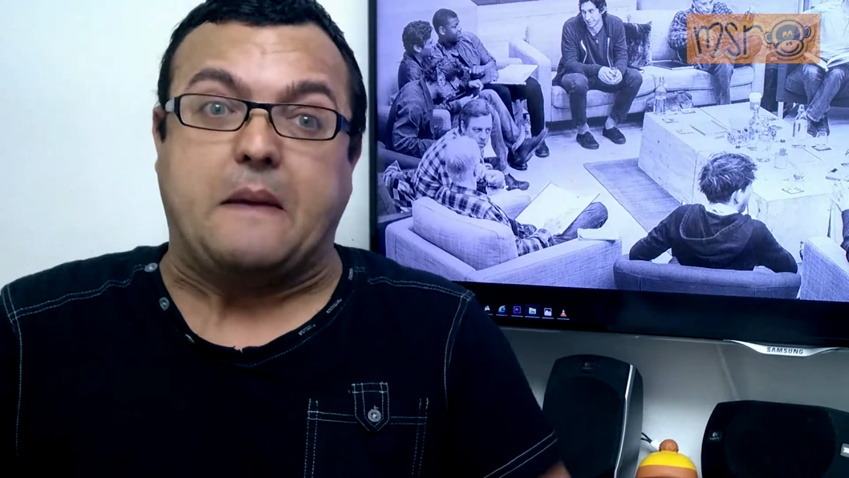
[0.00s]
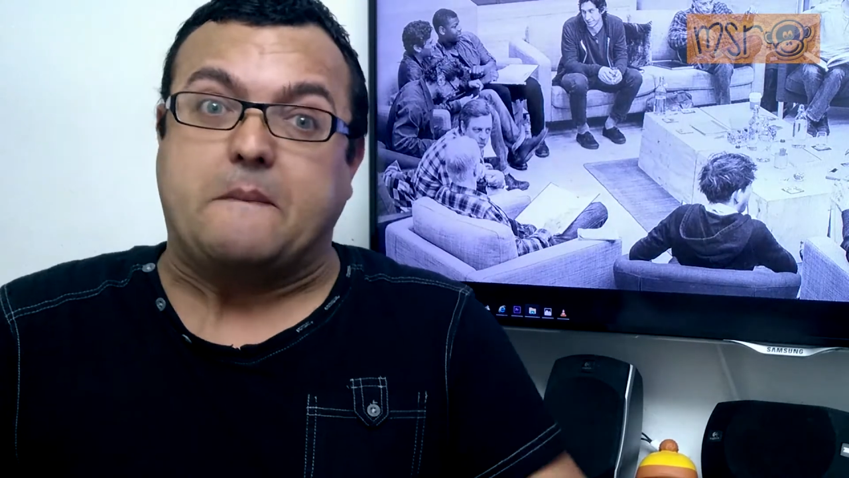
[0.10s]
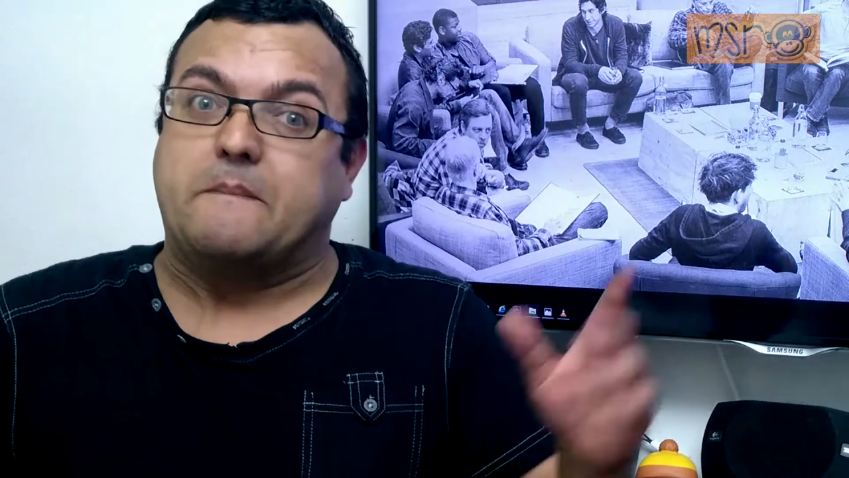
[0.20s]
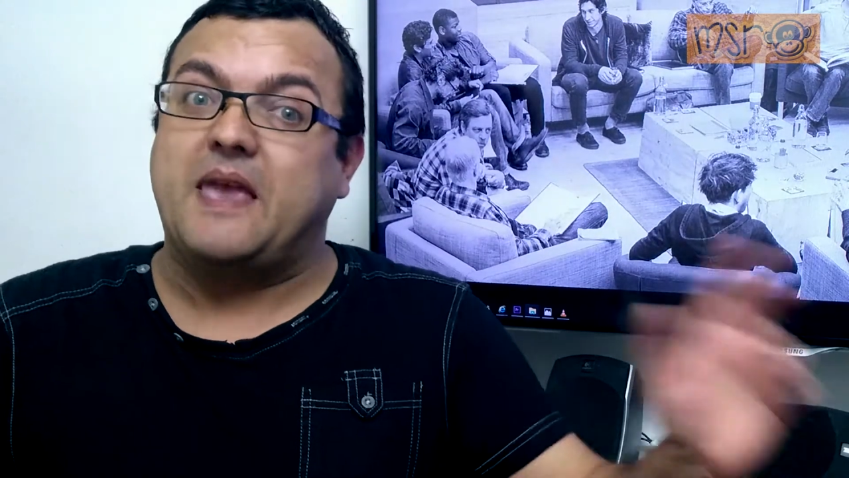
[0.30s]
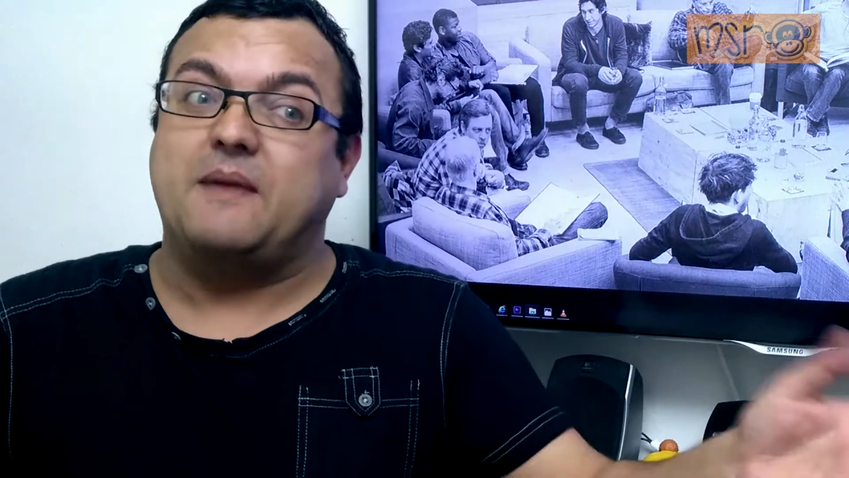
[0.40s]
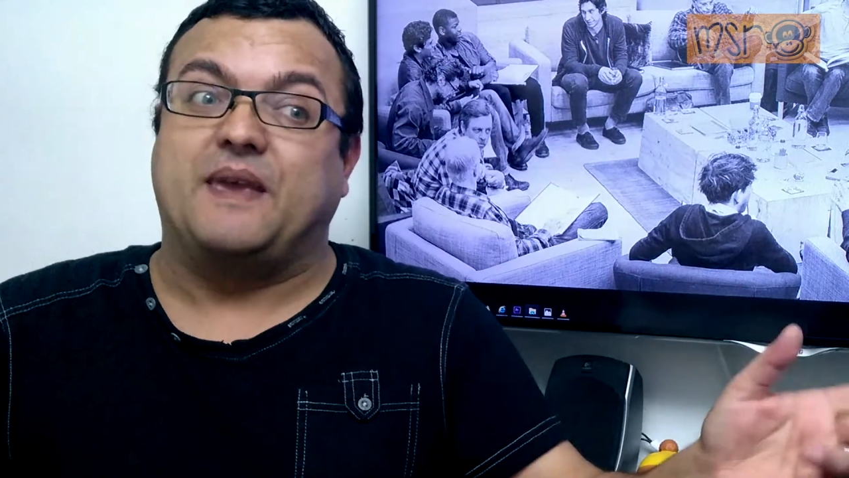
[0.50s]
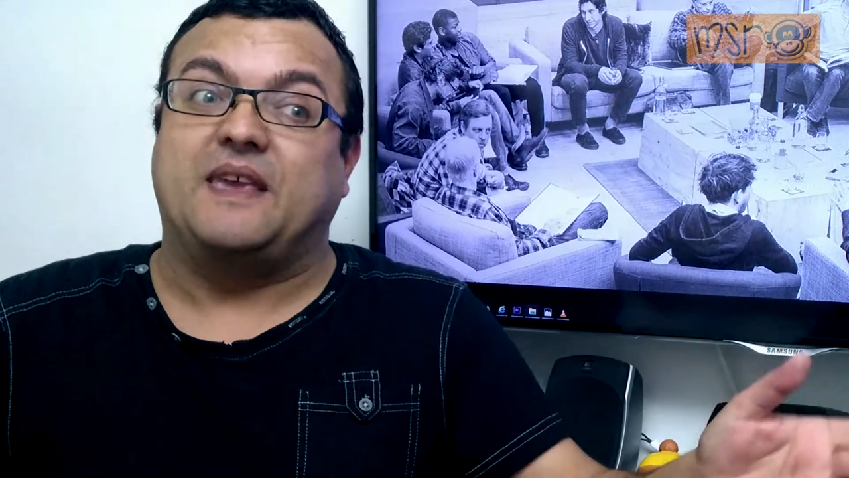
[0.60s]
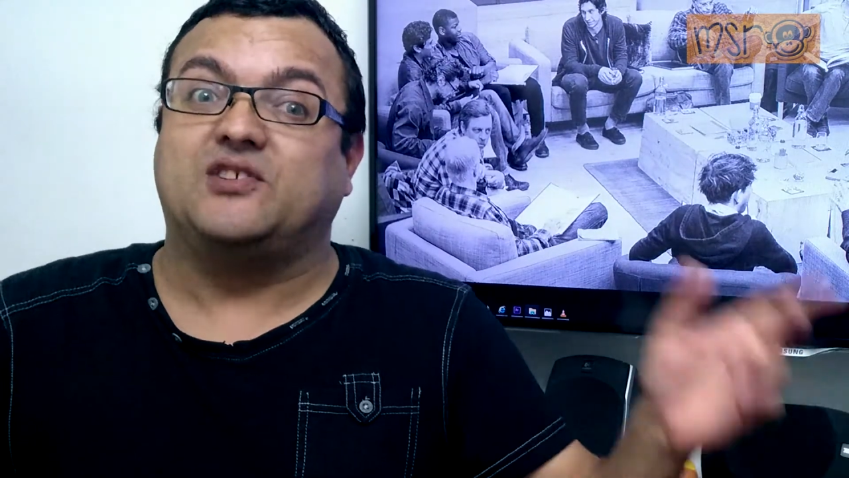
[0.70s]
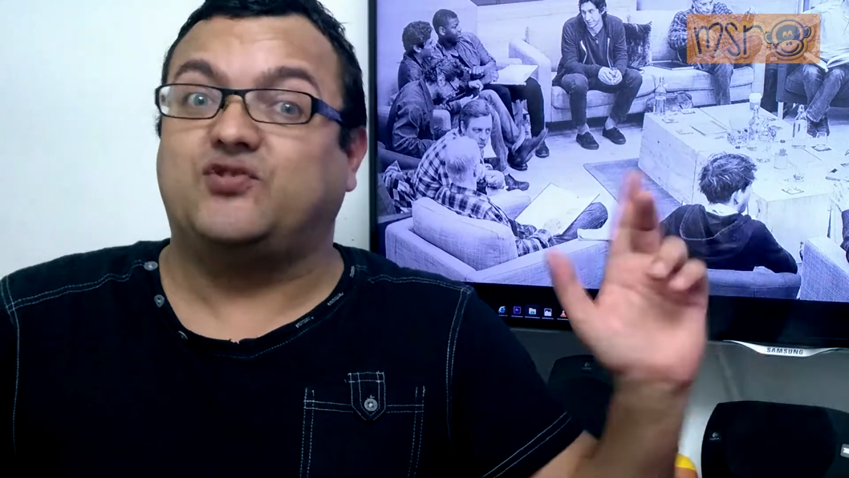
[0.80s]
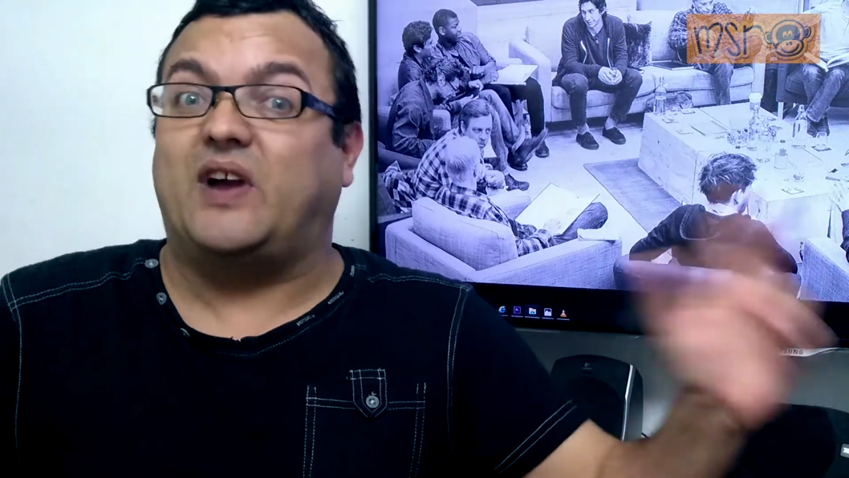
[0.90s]
Maybe
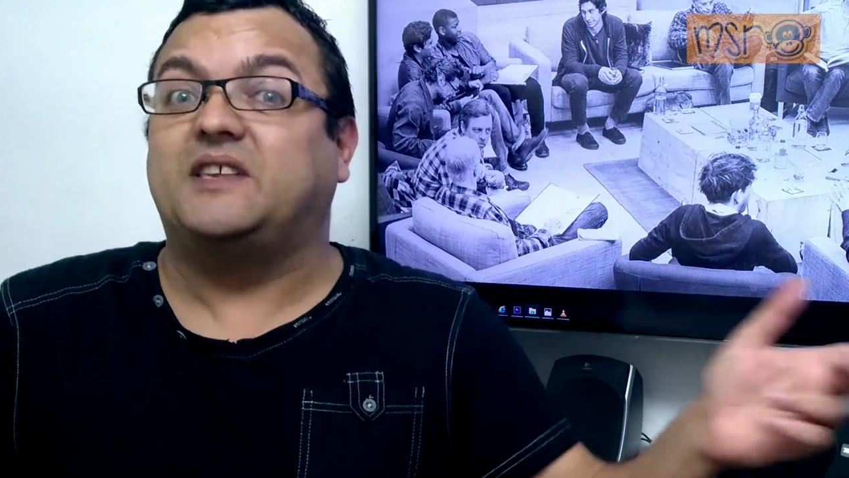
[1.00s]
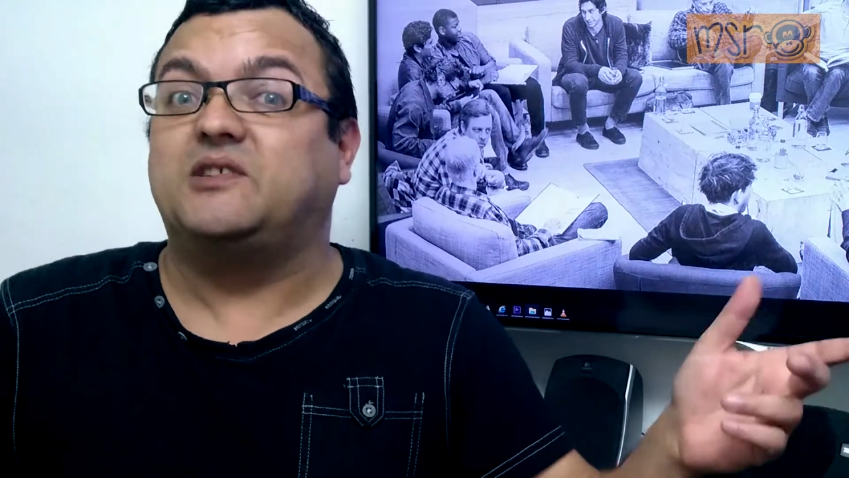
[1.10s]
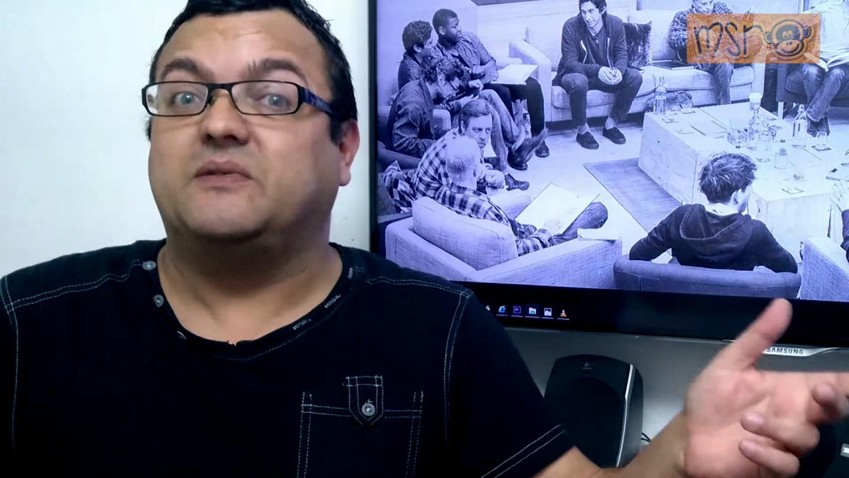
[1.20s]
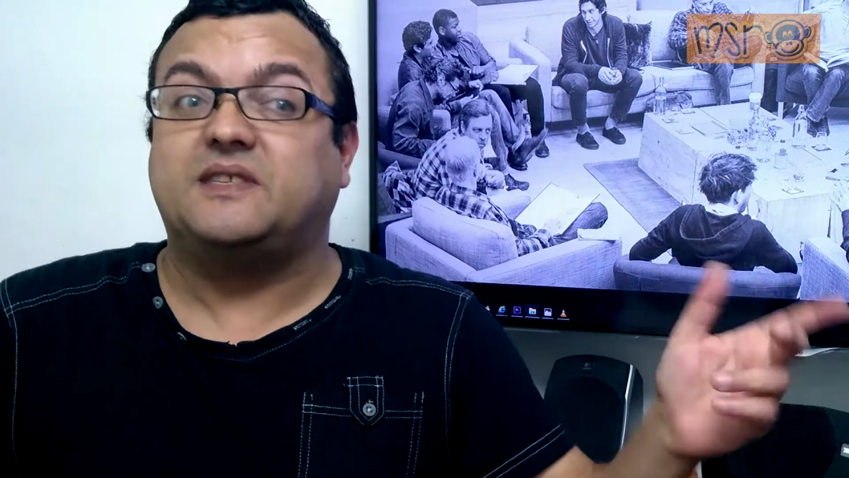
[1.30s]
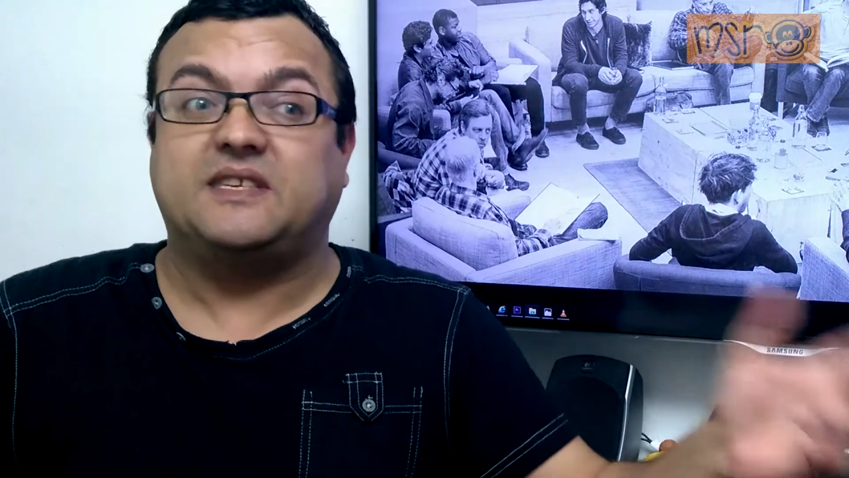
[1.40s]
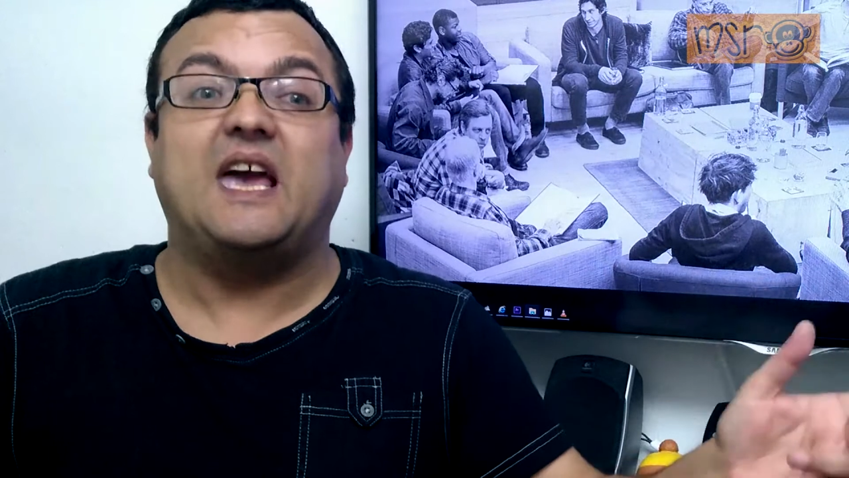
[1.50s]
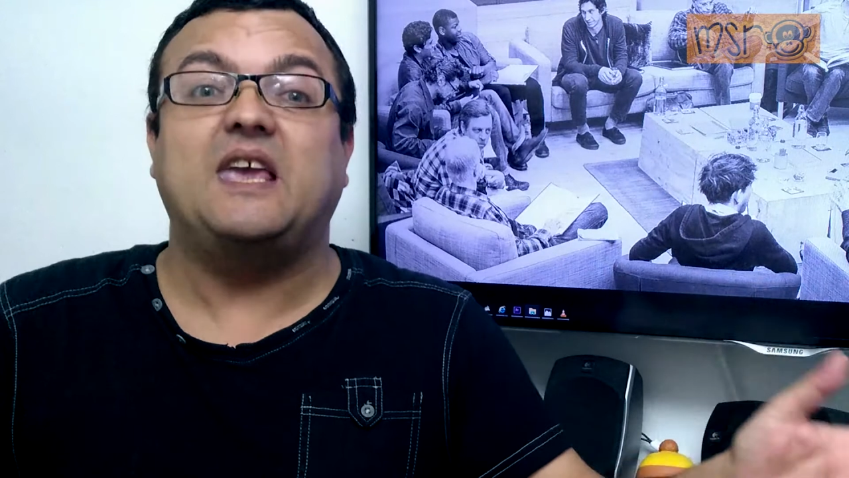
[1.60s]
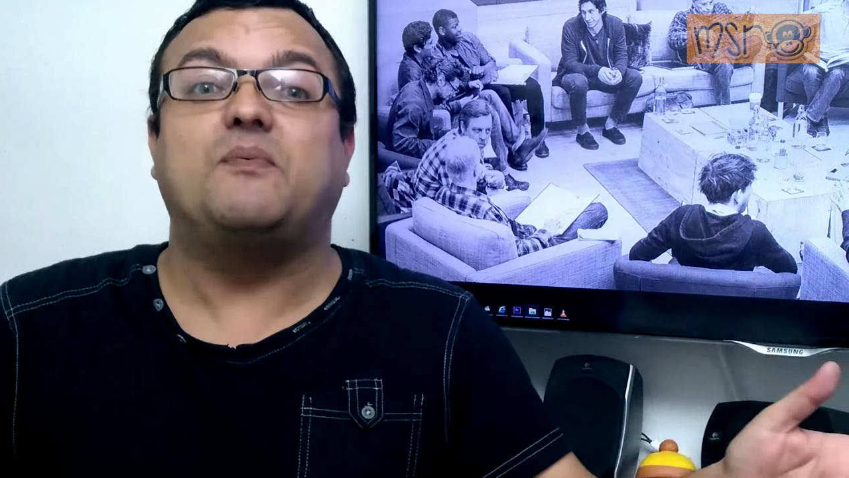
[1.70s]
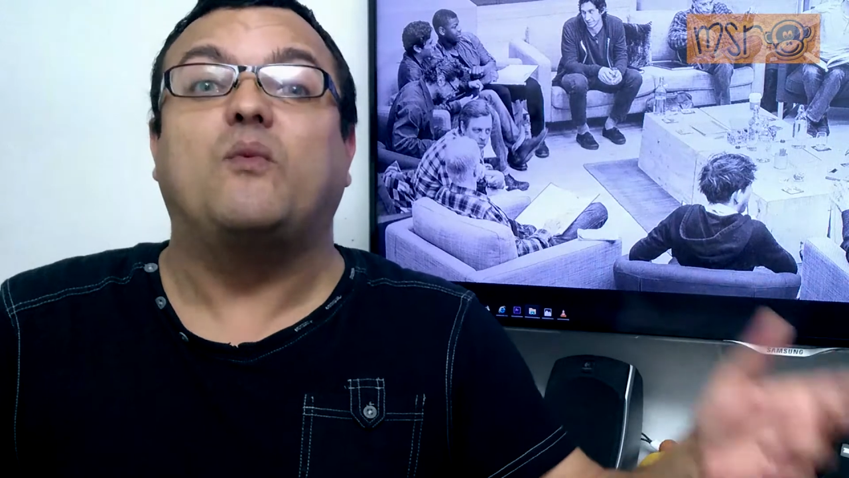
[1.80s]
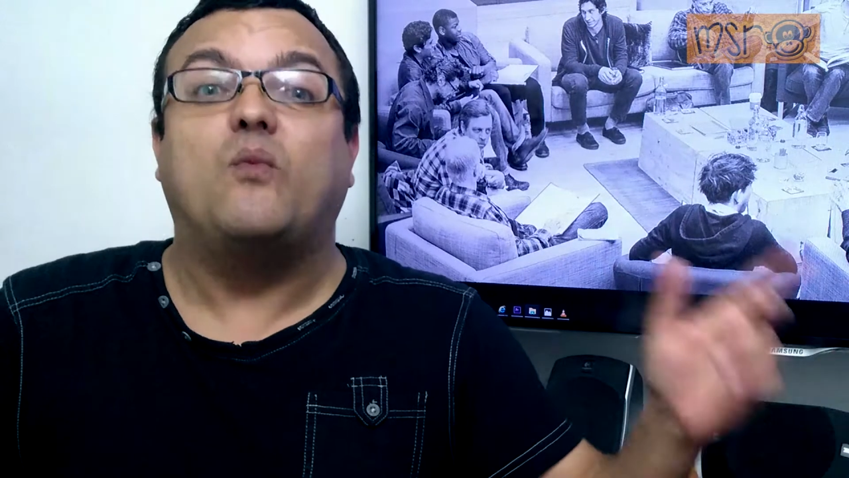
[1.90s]
he's trying to escape
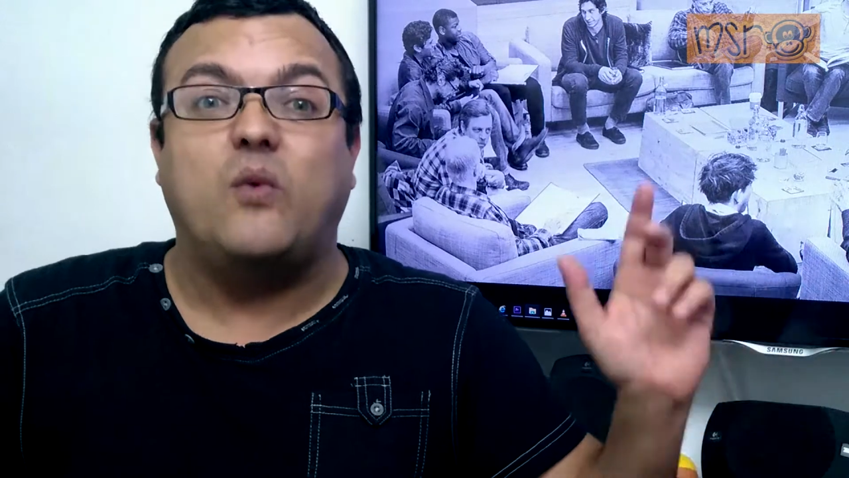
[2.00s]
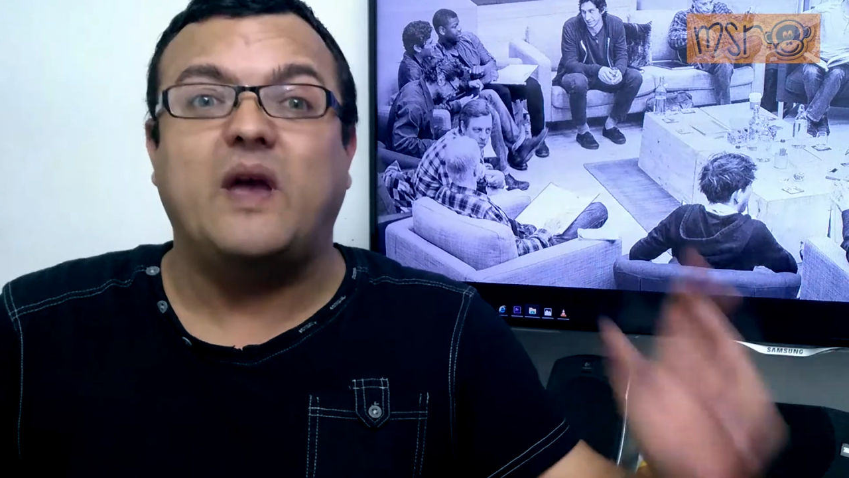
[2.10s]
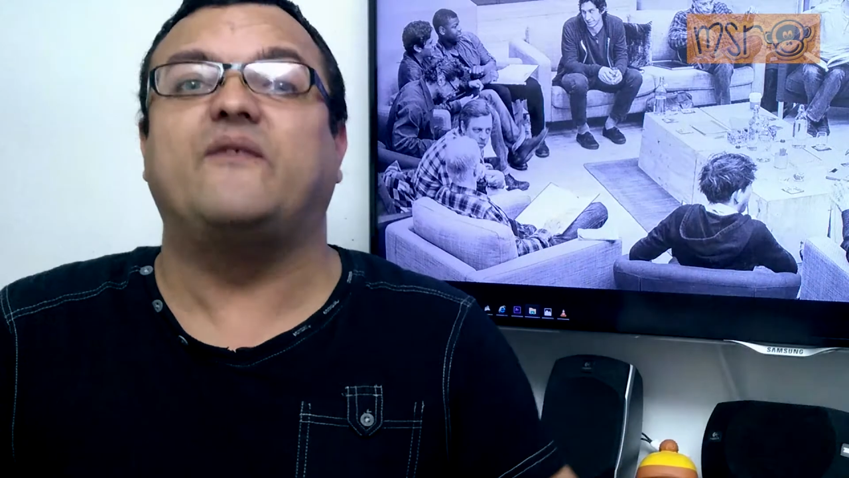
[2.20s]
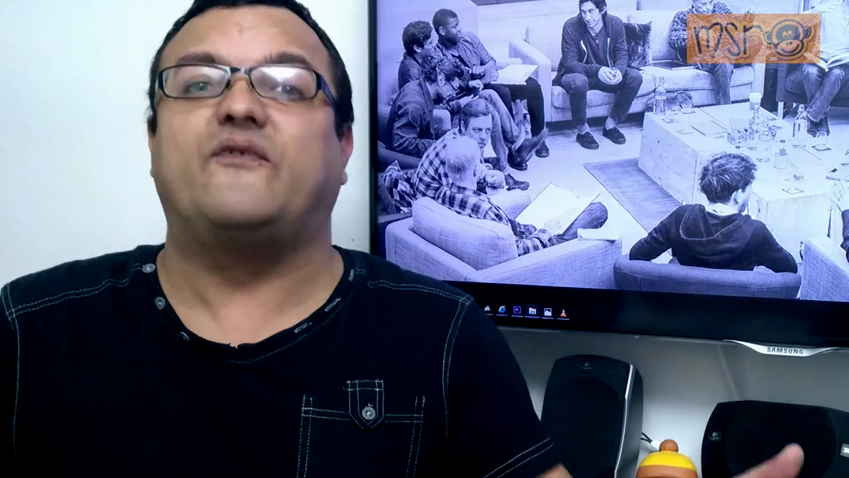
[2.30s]
with